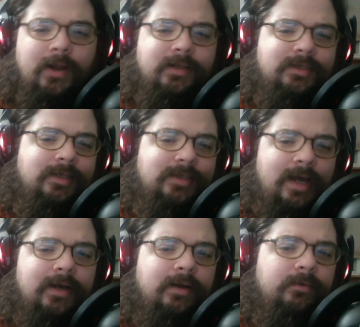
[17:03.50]
I think
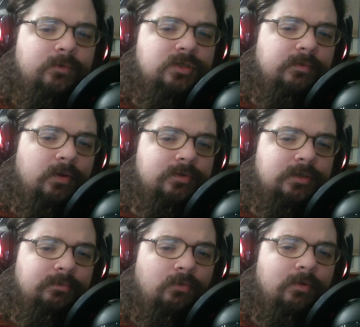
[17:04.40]
that was the most
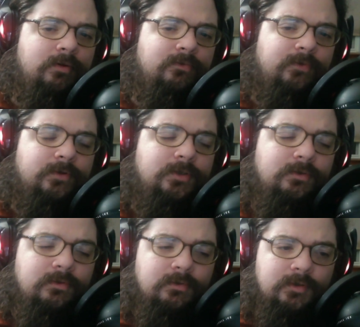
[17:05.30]
important
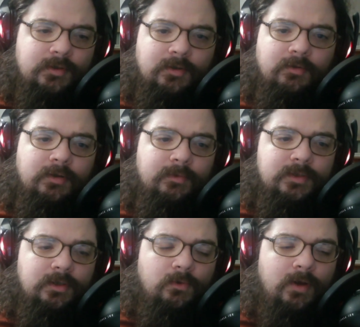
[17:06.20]
virtue to Tolkien
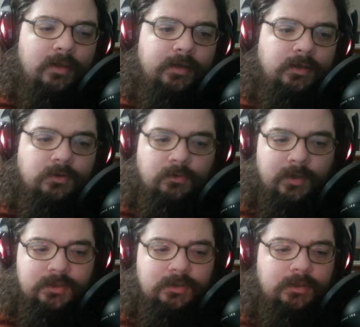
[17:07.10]
was equality. Good
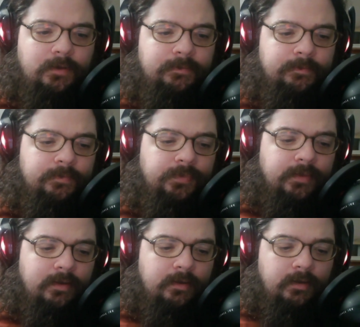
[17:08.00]
question though.
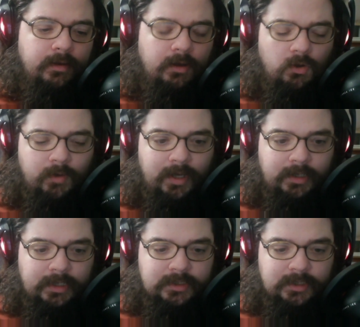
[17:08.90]
Okay,
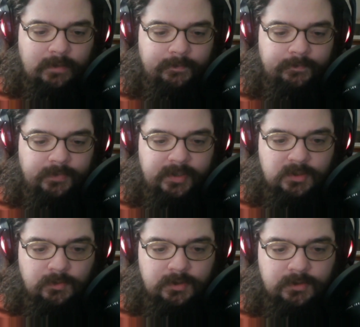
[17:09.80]
next up
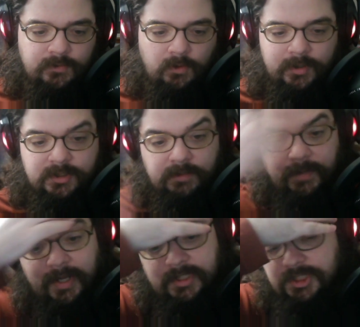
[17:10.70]
this was requested
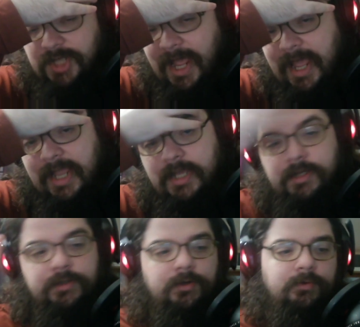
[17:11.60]
by Jay.
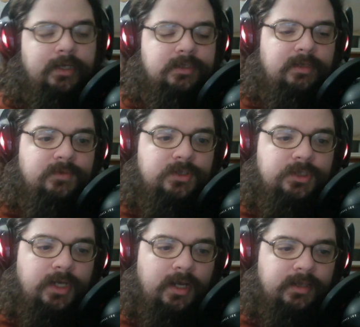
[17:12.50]
No last name, just
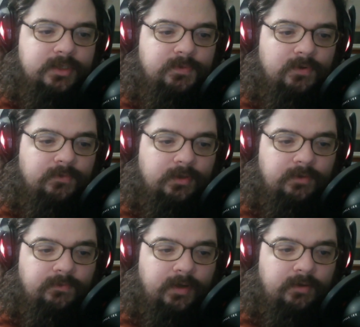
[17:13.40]
Jay. That's perfectly
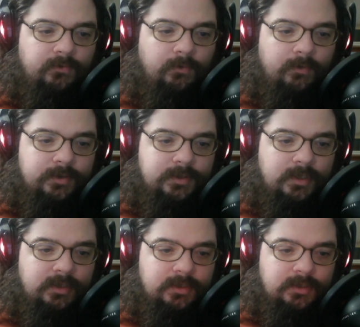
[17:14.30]
fine, of course.
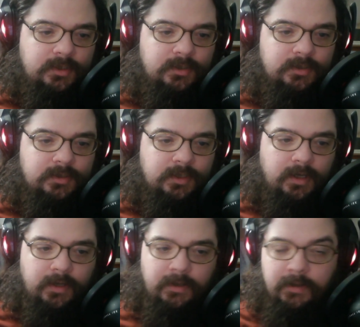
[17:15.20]
And this is
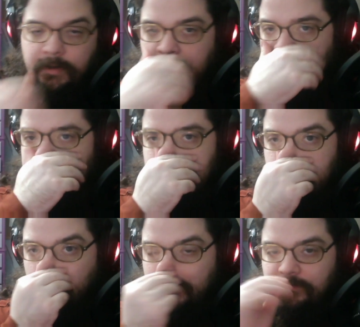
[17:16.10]
uh, this is
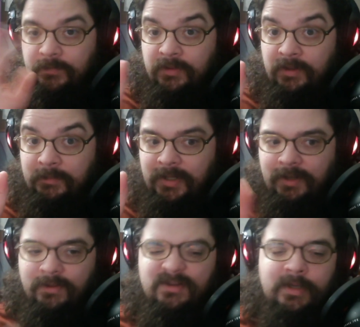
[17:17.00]
the one from the
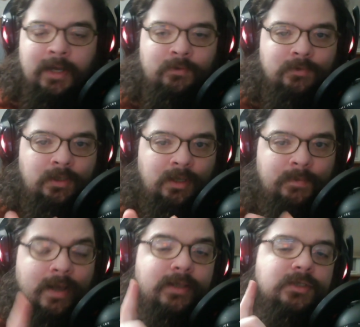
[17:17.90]
thumbnail. I don't
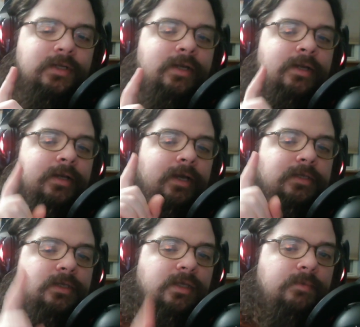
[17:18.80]
clickbait. It's a
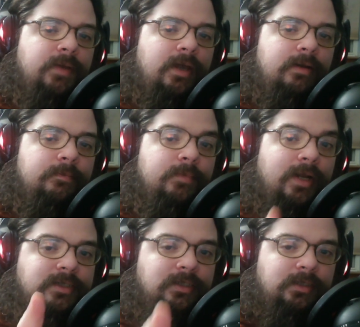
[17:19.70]
it's clickbait, but
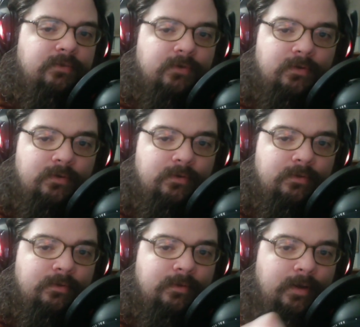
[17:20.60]
I deliver.
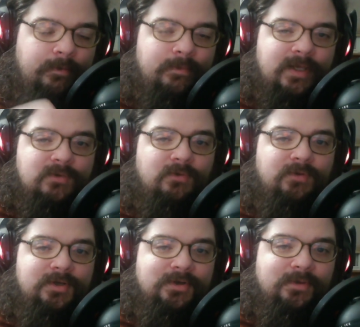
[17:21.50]
Right? That's what a
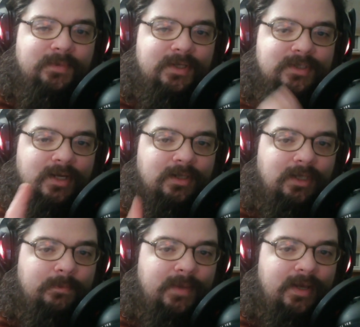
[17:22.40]
friend told me. It's not
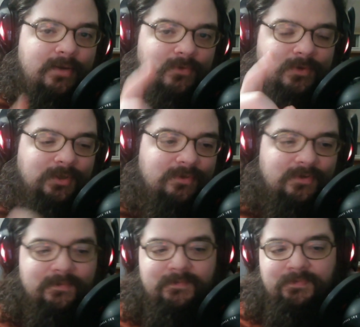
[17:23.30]
clickbait if you
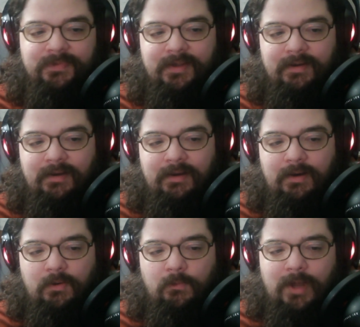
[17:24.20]
deliver.
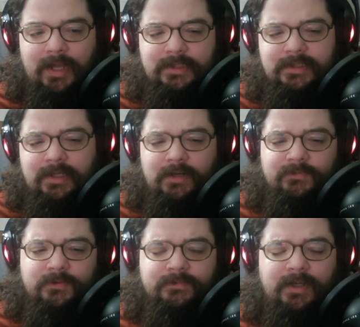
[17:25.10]
Why is it out
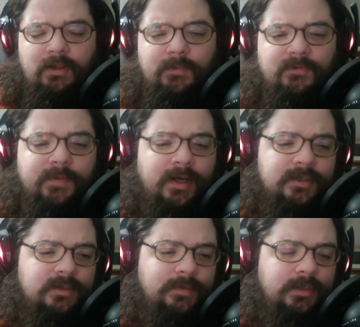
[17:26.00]
of the realm of
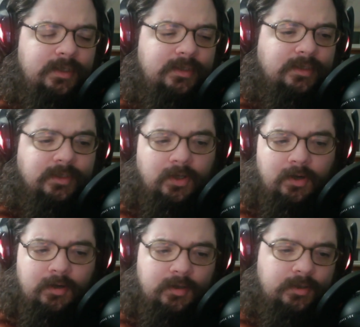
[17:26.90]
possibility that the
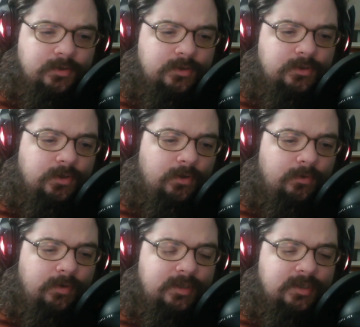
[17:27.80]

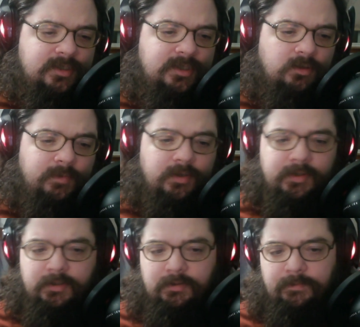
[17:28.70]
Arkenstone is a
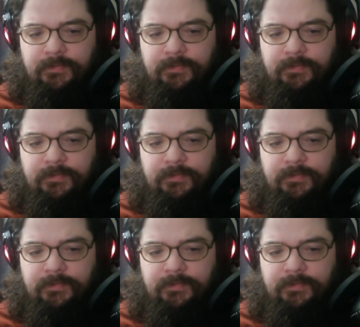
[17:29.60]
Silmaril?